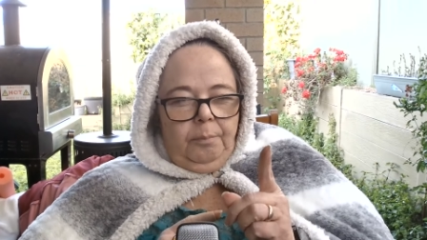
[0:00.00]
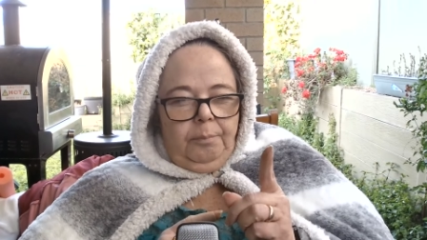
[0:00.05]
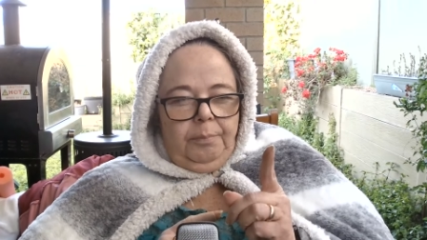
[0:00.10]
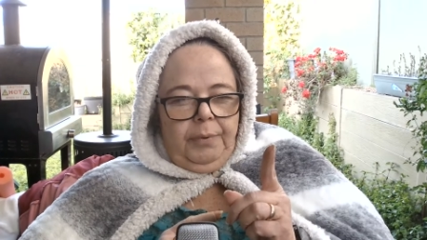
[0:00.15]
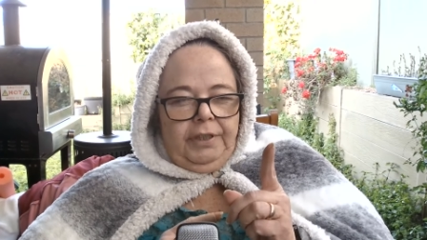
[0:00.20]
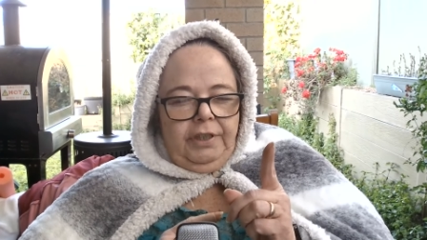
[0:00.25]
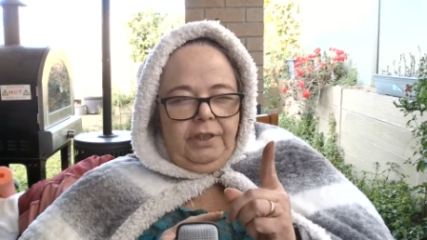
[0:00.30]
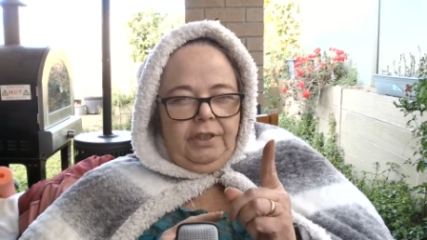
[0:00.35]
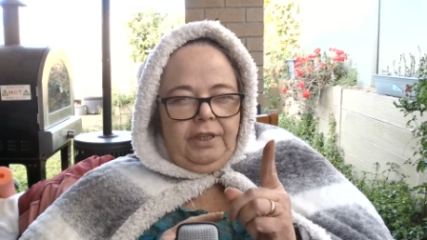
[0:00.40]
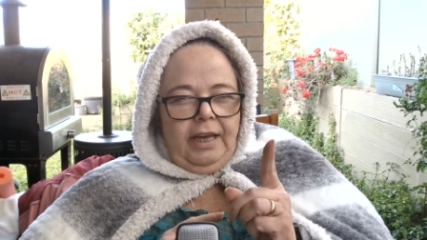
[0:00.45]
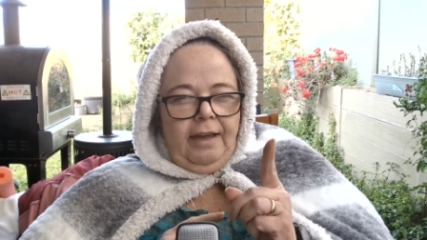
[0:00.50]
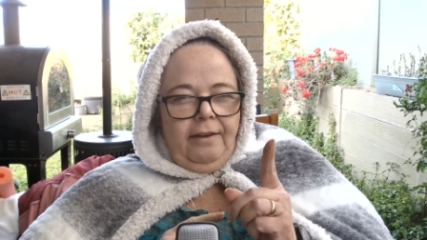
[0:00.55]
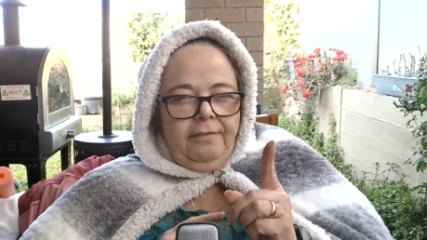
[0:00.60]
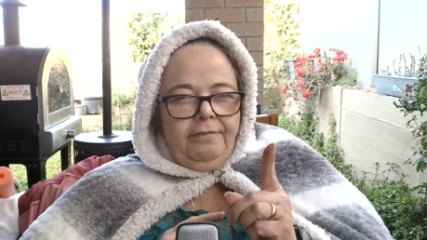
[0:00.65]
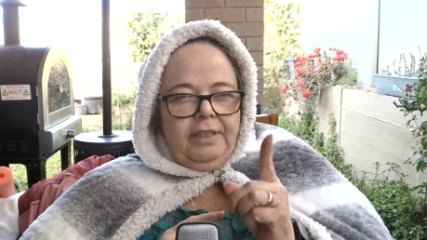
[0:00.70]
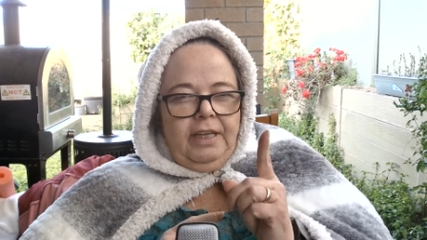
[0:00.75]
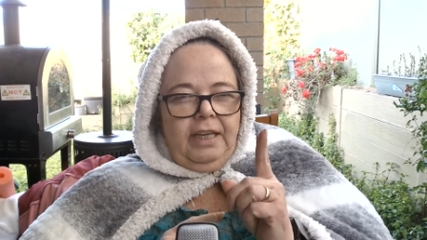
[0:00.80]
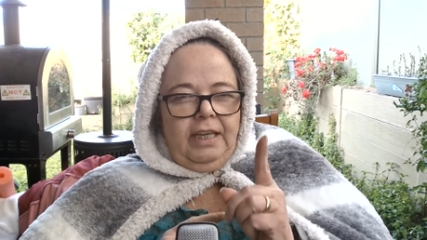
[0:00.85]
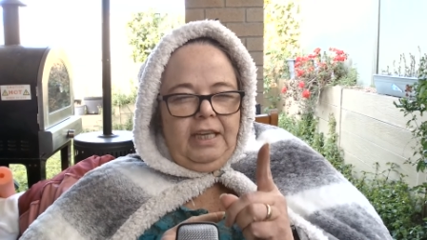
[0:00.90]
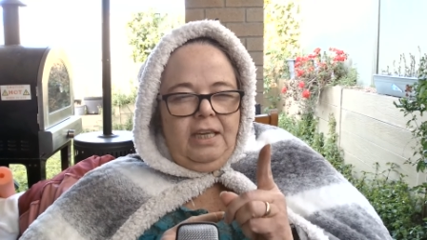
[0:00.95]
but you'd have
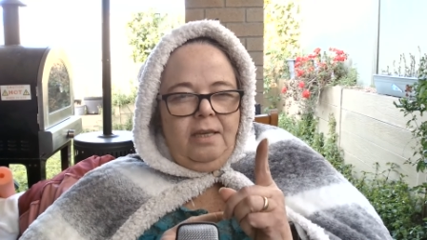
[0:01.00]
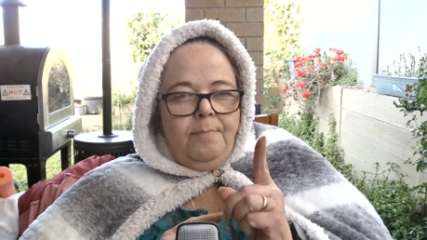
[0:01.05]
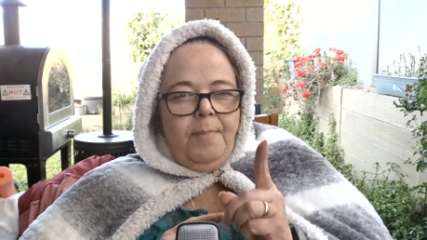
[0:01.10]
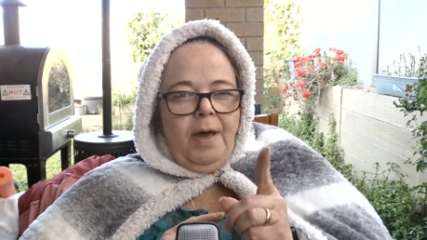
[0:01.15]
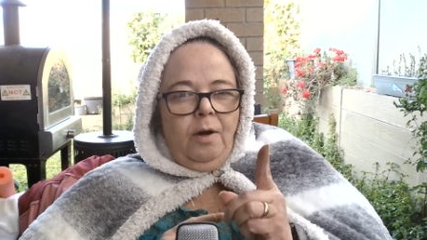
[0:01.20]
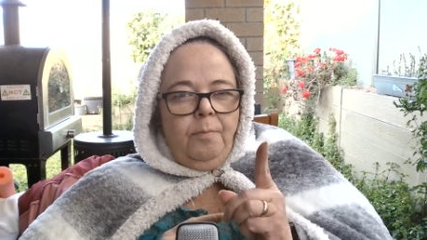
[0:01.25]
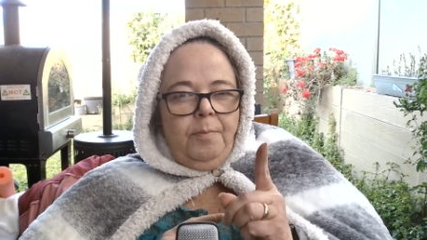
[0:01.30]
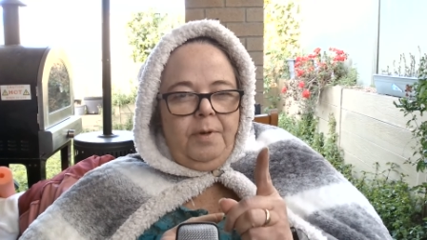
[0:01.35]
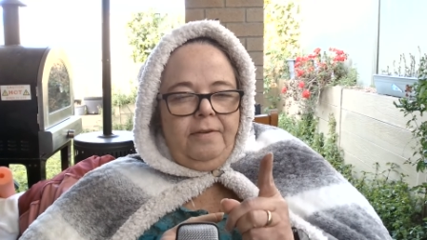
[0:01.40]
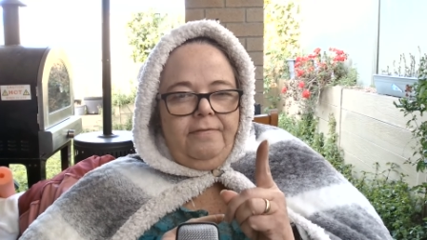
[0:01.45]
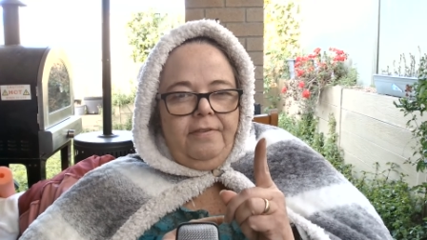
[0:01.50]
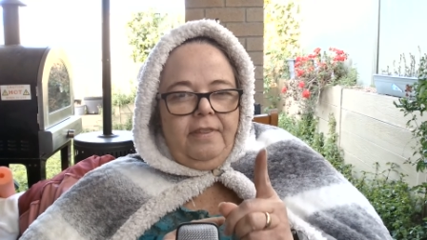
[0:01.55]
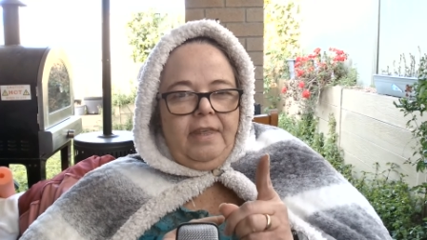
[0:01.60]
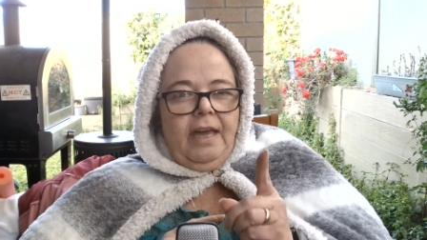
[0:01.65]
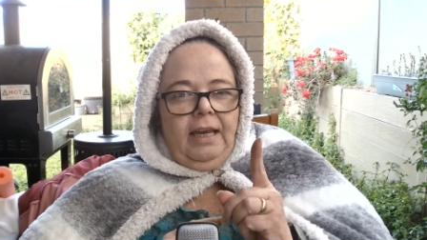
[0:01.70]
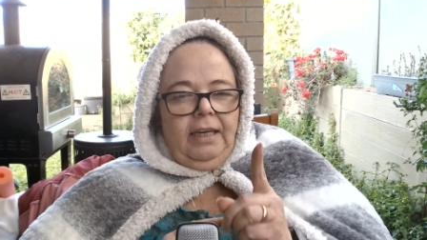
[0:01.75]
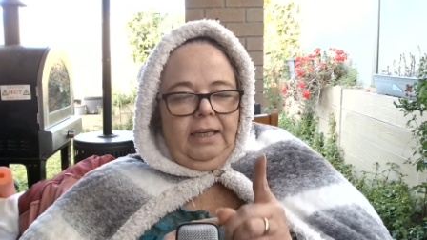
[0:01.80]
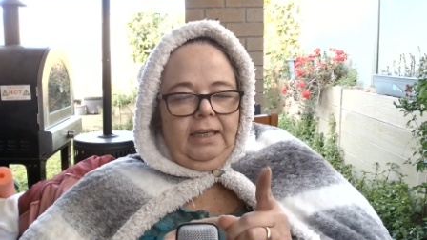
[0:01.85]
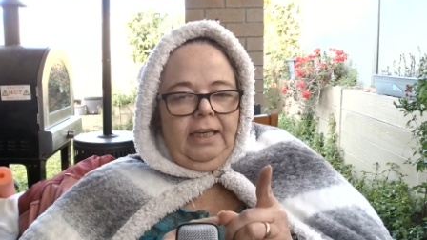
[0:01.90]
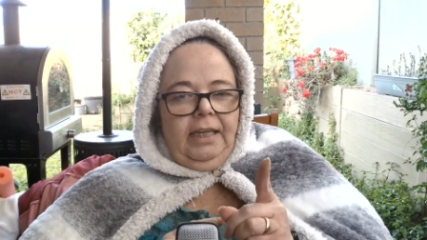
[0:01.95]
to email me for
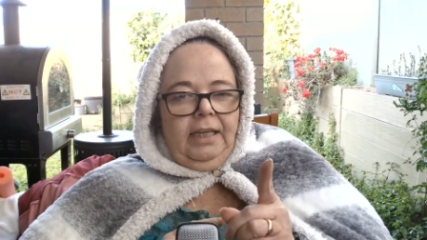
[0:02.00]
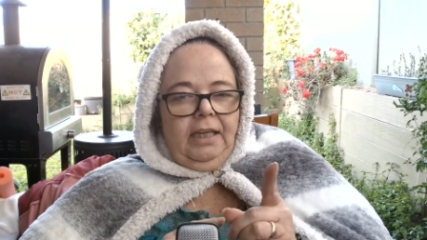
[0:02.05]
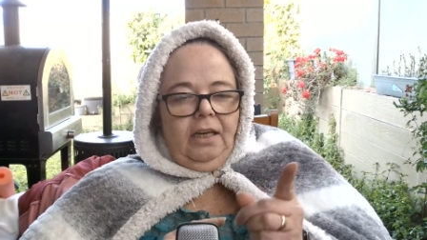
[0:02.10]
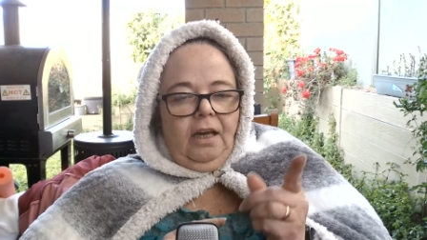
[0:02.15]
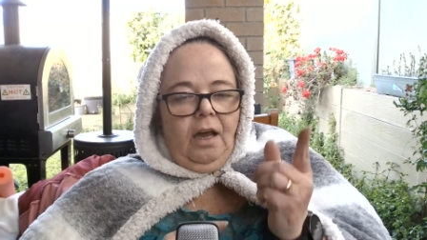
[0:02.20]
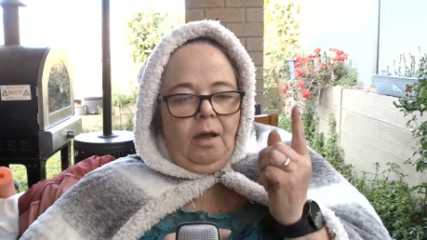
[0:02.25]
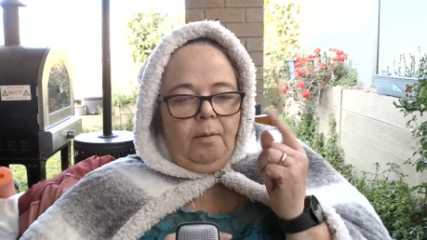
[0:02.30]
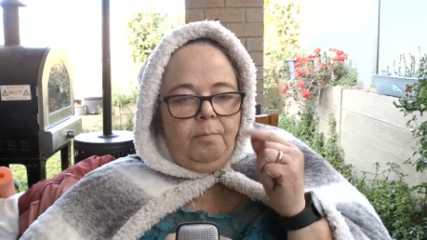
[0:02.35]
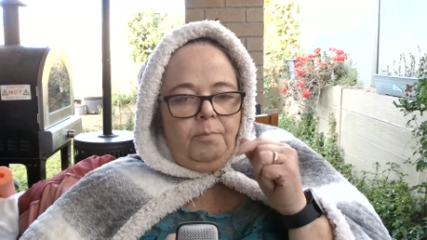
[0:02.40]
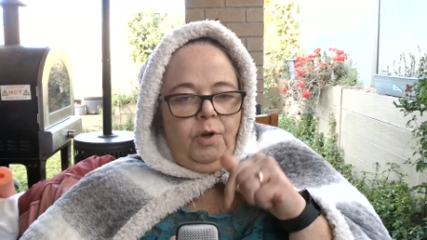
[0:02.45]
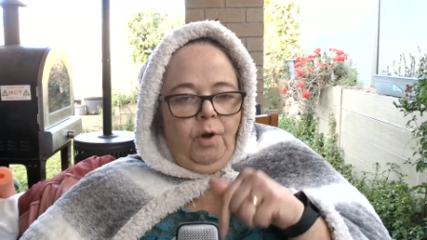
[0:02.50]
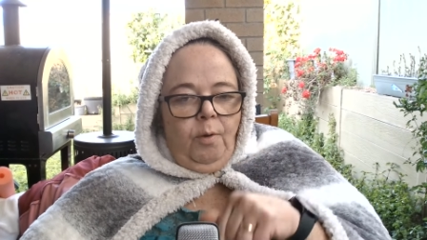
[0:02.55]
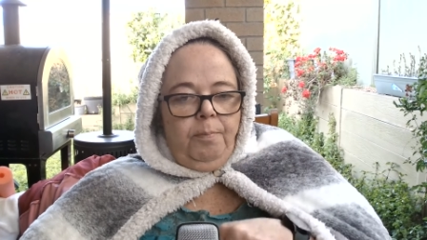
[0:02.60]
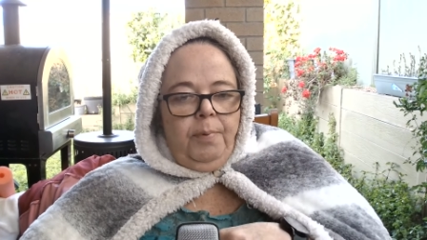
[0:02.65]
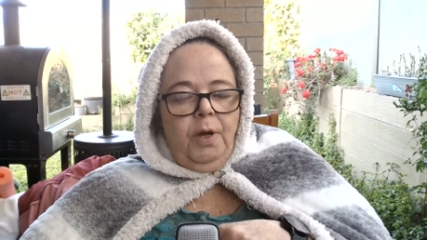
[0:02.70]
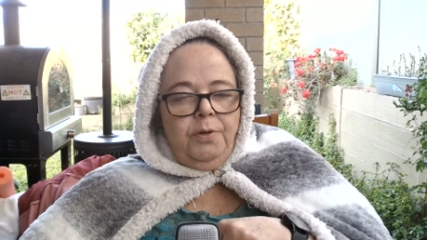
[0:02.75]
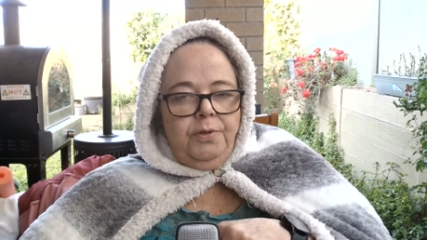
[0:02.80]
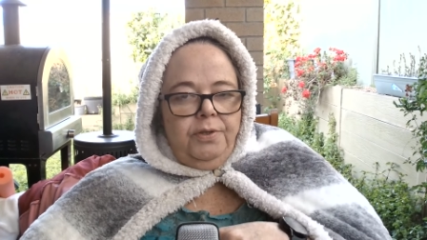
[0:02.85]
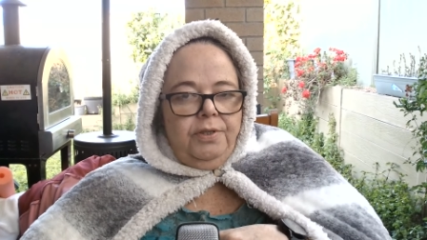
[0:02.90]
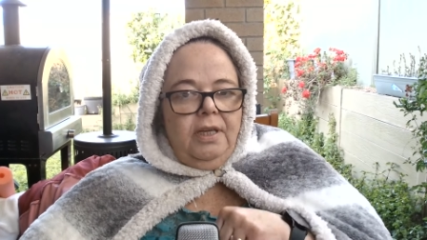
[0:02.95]
that link. I'm not
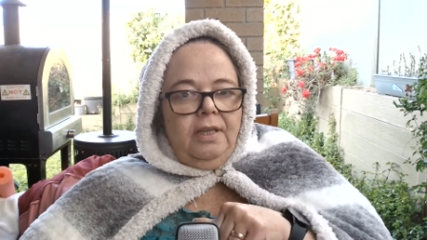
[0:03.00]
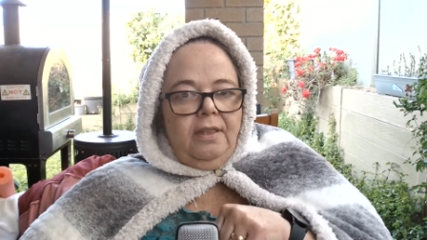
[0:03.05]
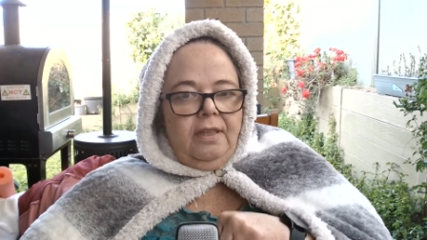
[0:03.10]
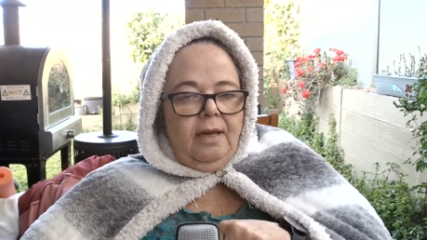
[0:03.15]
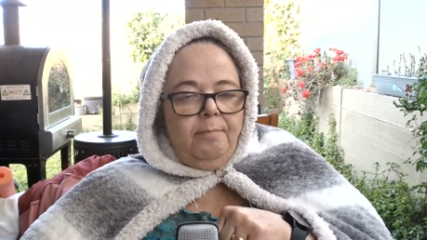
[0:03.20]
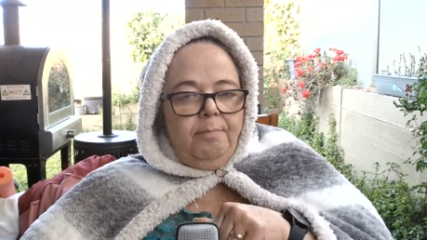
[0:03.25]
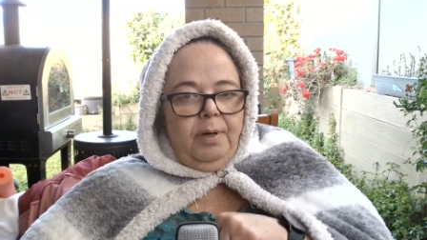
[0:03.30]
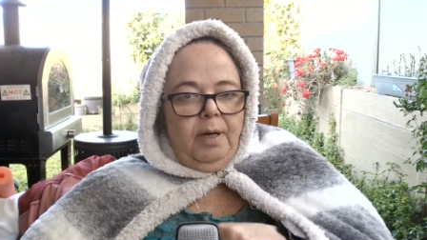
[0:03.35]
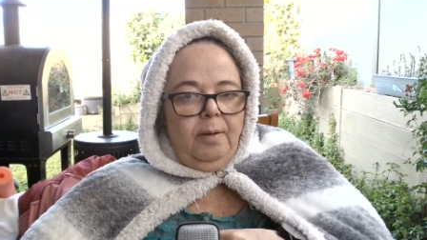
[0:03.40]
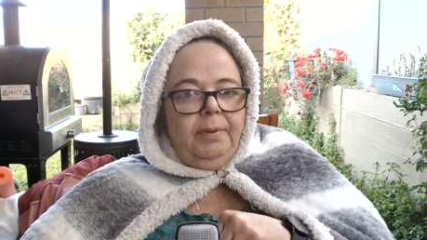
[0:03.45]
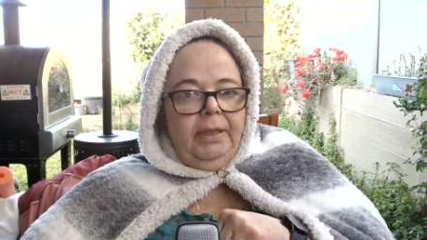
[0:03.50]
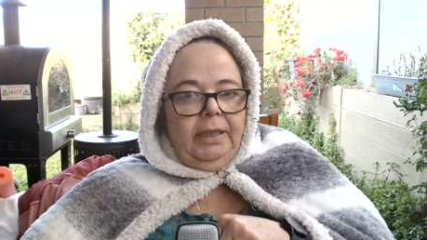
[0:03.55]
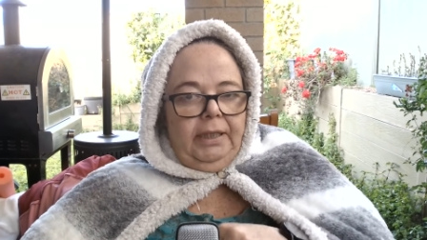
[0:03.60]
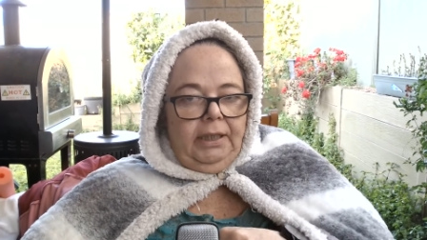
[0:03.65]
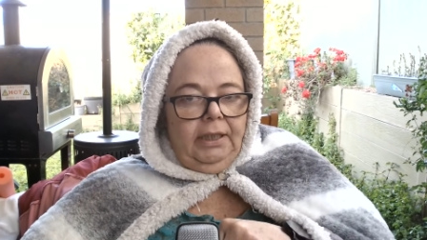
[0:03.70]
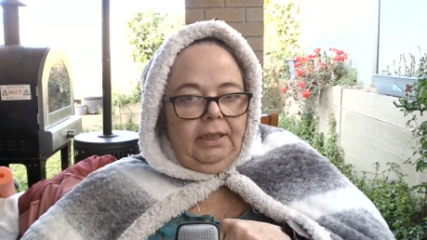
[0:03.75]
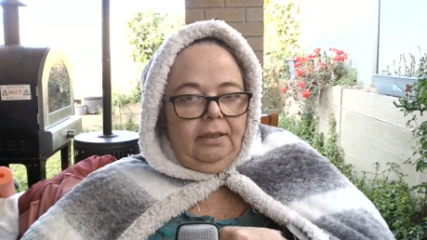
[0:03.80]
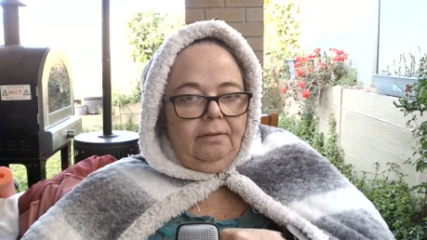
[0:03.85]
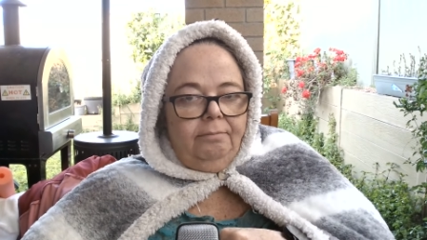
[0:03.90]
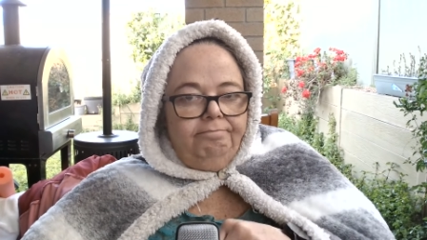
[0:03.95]
posting that
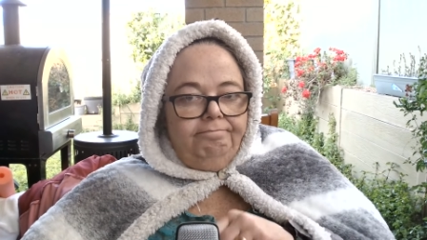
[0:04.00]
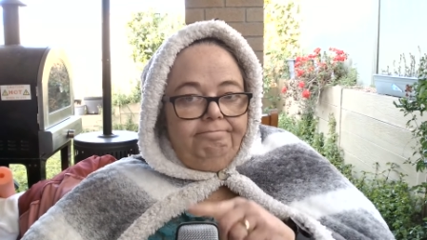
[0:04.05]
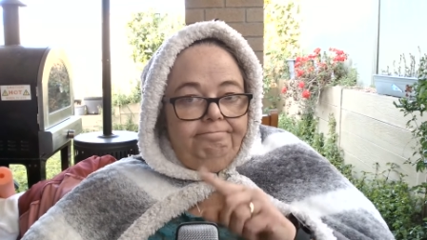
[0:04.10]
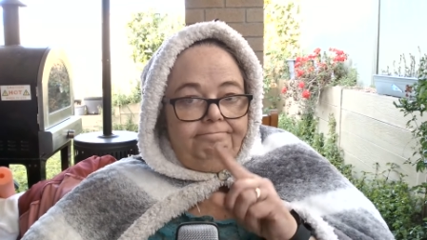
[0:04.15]
publicly.